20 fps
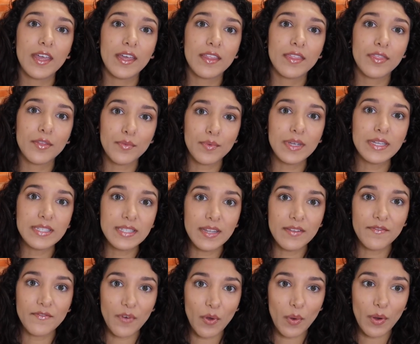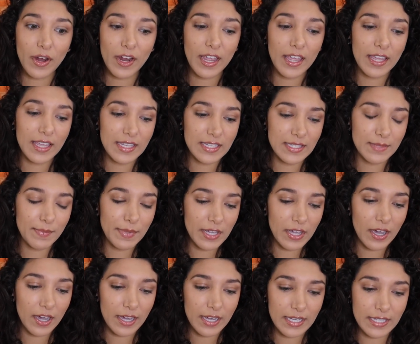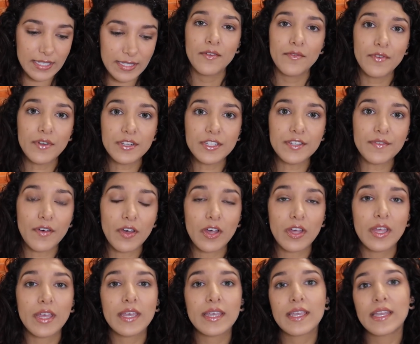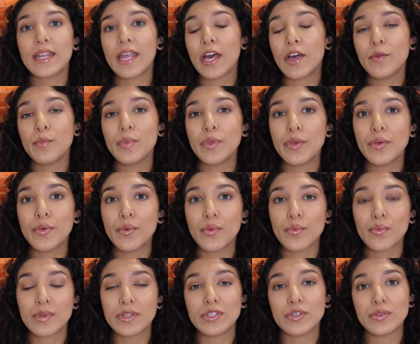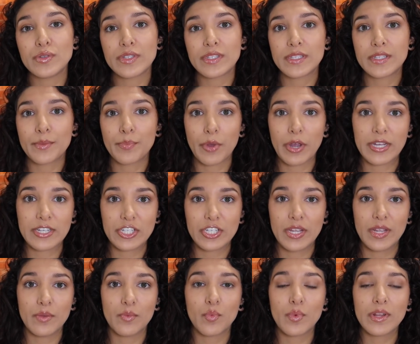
And the reason for it is because, first of all, it can help you reduce depression.